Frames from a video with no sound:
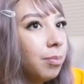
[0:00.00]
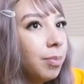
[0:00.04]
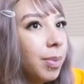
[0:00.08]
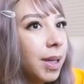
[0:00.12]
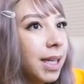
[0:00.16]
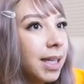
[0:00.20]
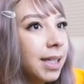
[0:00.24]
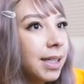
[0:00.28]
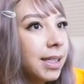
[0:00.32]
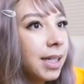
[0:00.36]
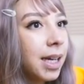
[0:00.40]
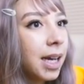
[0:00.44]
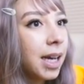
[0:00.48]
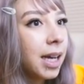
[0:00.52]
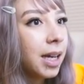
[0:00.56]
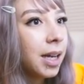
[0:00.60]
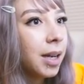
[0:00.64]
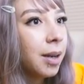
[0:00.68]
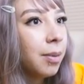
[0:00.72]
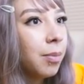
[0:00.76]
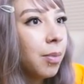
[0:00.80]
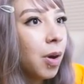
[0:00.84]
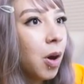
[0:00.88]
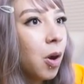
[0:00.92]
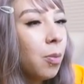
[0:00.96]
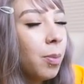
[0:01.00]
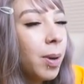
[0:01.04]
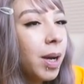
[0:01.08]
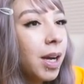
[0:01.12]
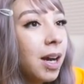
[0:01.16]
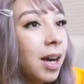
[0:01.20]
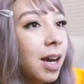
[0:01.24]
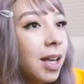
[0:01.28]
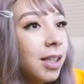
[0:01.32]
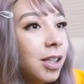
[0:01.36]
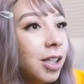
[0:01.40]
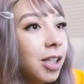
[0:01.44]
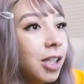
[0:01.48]
Big time. Oh my
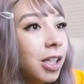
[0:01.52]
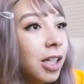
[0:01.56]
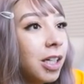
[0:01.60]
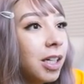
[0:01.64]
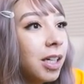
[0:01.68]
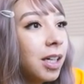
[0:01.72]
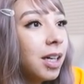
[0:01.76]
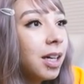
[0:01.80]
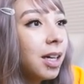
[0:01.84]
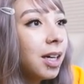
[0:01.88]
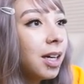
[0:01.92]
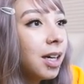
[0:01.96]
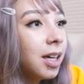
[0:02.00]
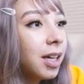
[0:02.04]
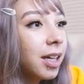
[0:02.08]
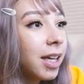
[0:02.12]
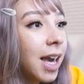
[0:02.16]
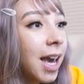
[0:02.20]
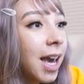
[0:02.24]
god, look!